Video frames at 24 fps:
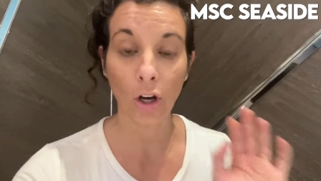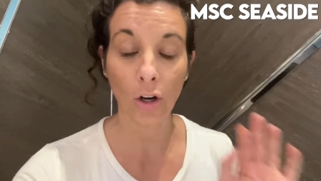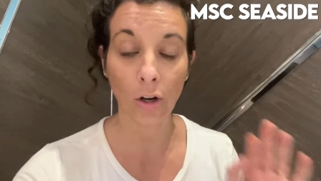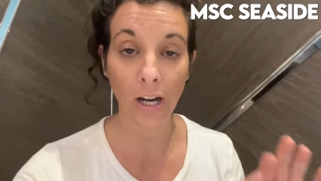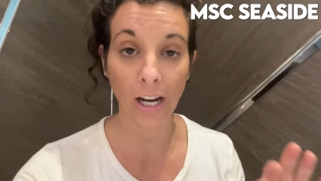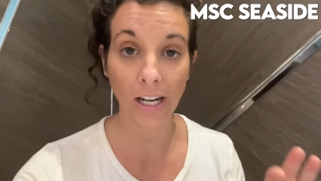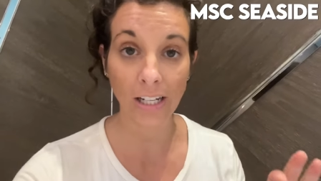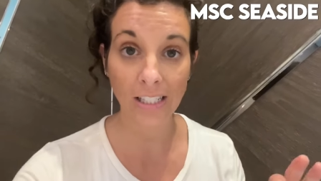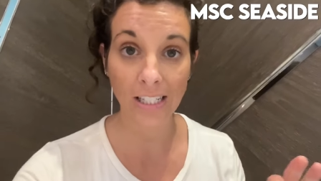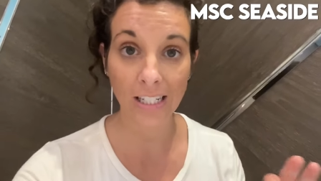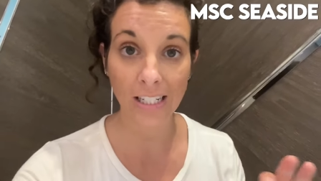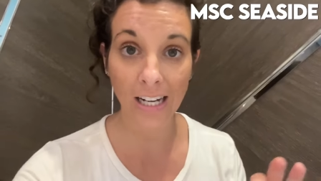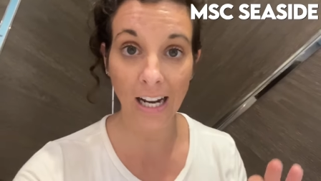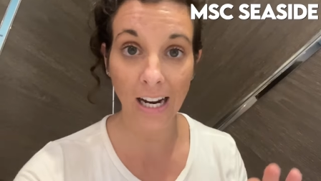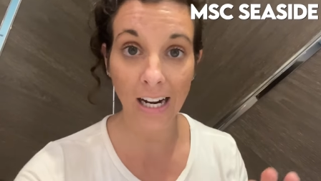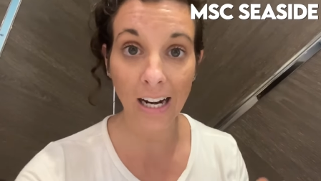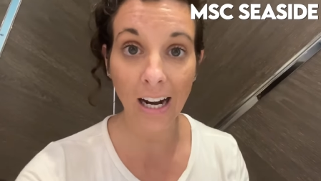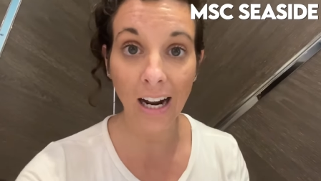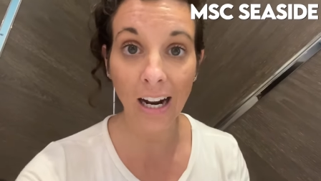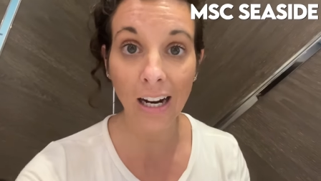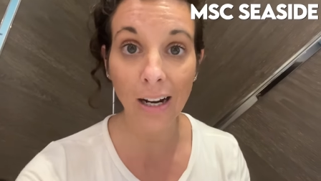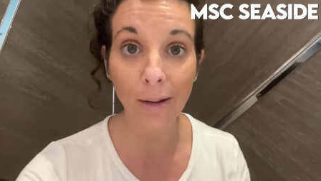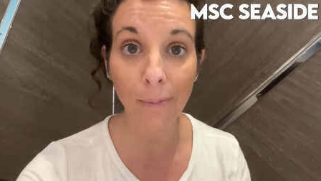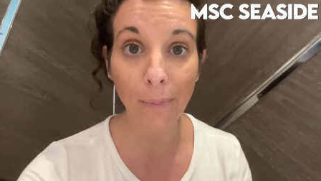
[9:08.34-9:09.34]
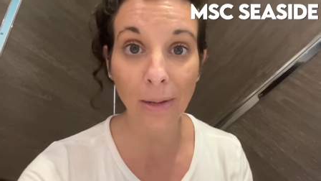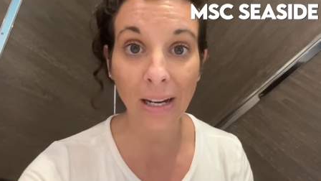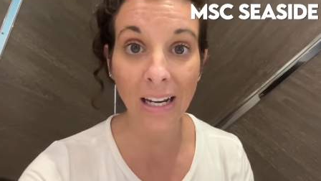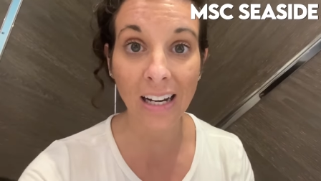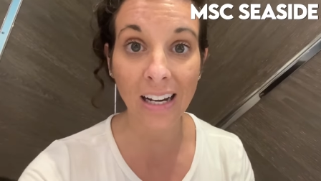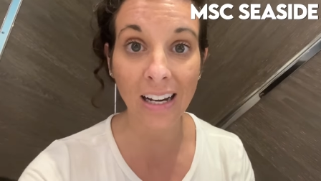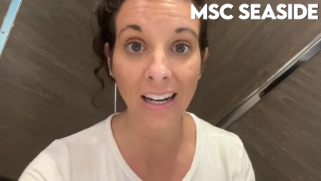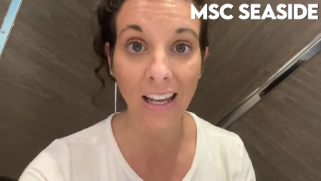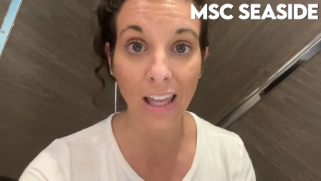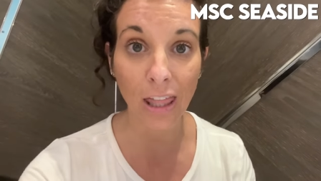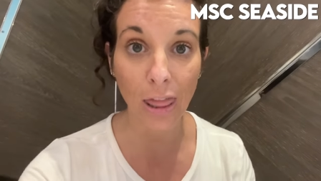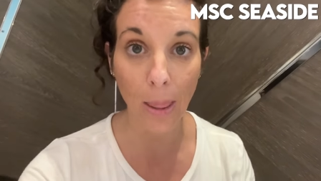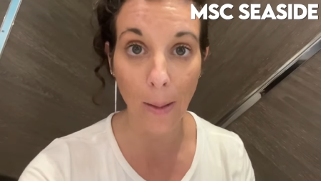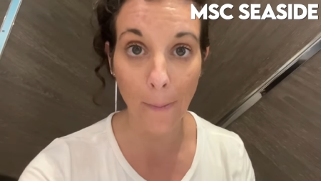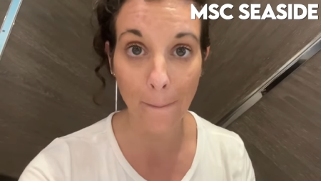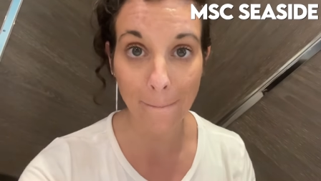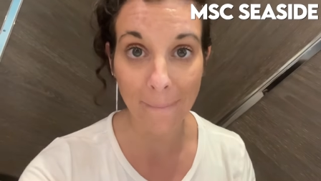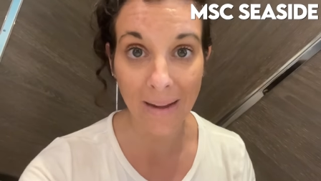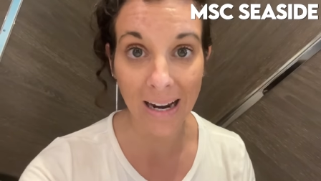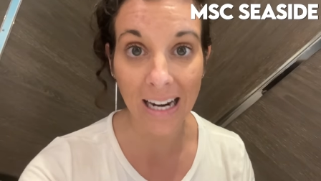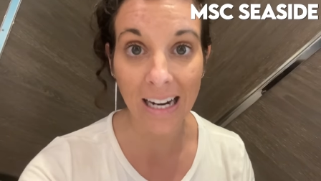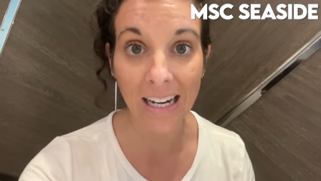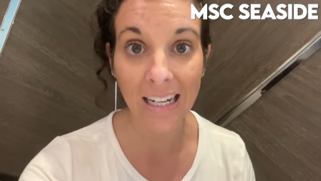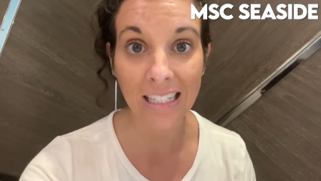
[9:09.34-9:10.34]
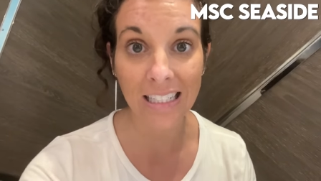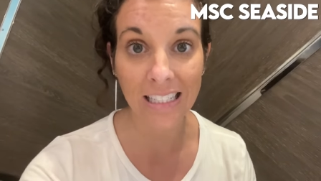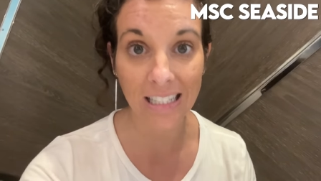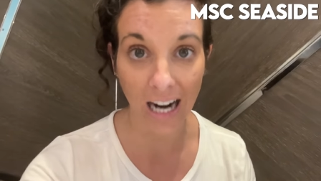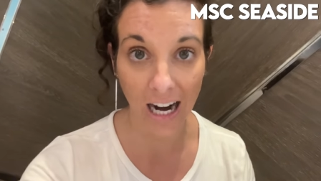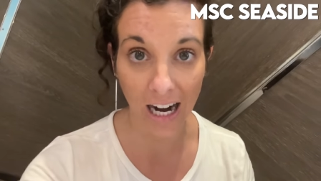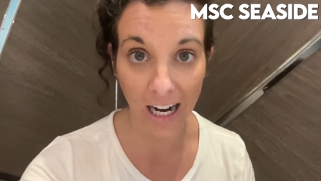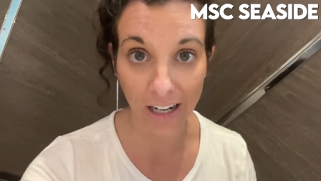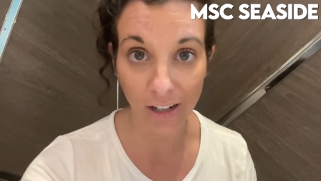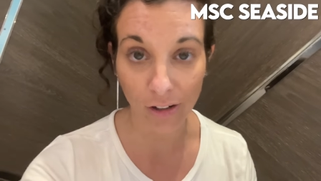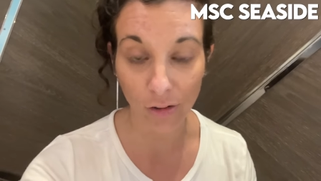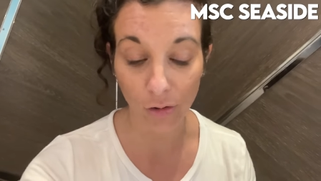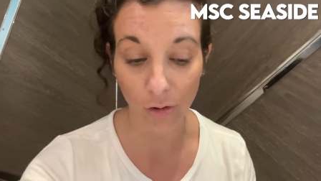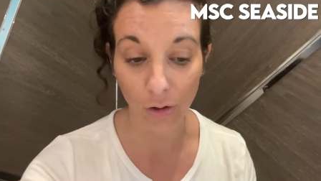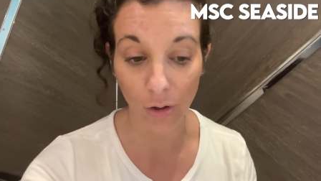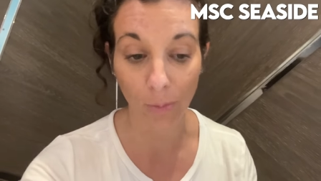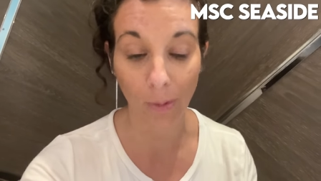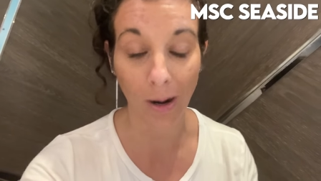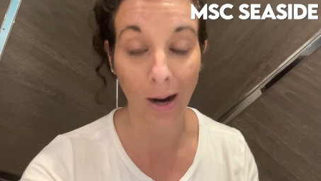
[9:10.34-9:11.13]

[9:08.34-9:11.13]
Okay, tonight I am eating in the main dining room.